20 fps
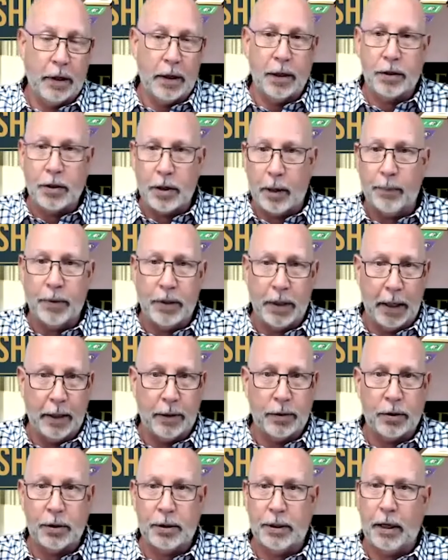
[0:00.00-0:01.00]
us
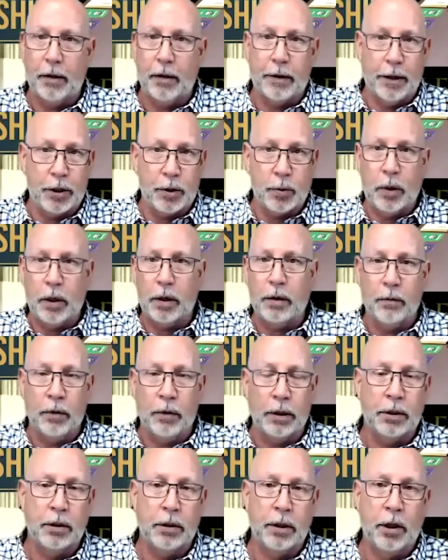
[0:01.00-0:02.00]
updates, telling us what we're,
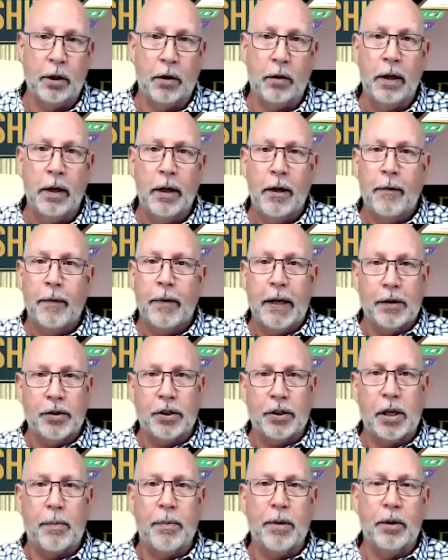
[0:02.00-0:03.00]
you know, and
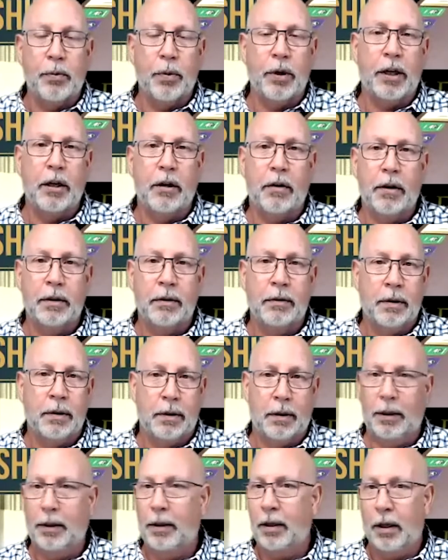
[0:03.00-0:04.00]
some of them we're going,
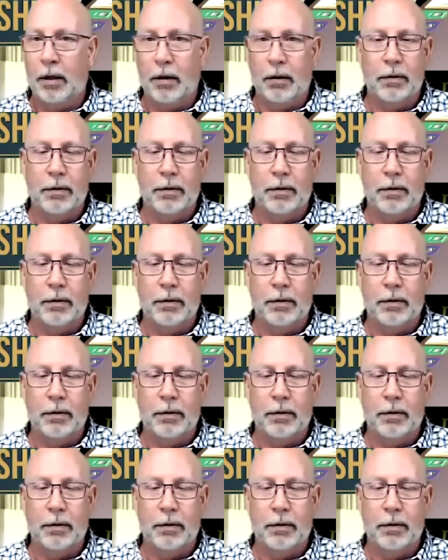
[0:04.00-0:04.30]
you know,